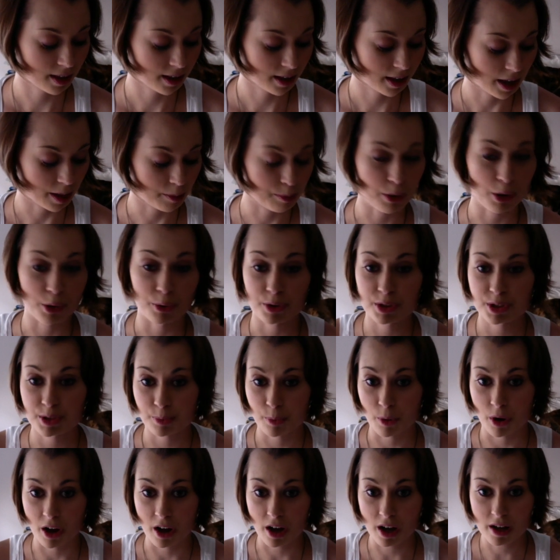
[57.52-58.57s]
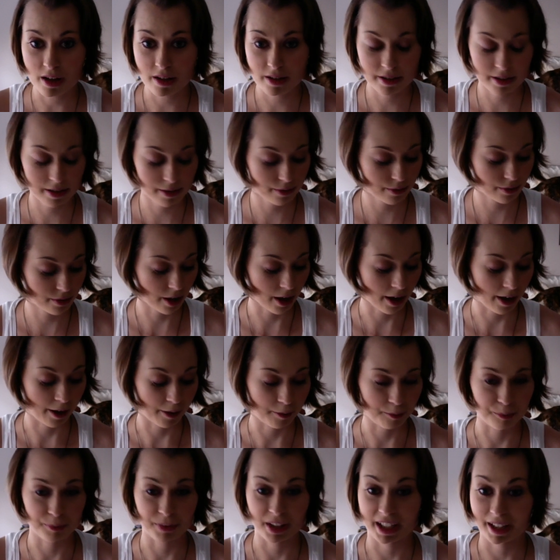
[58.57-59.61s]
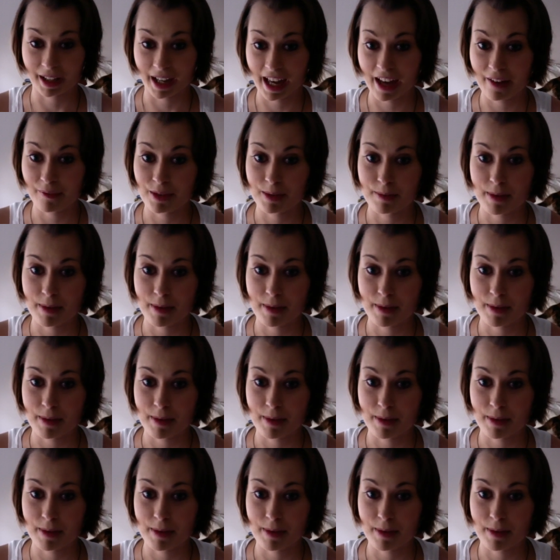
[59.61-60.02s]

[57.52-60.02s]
peau de soie, like a heavy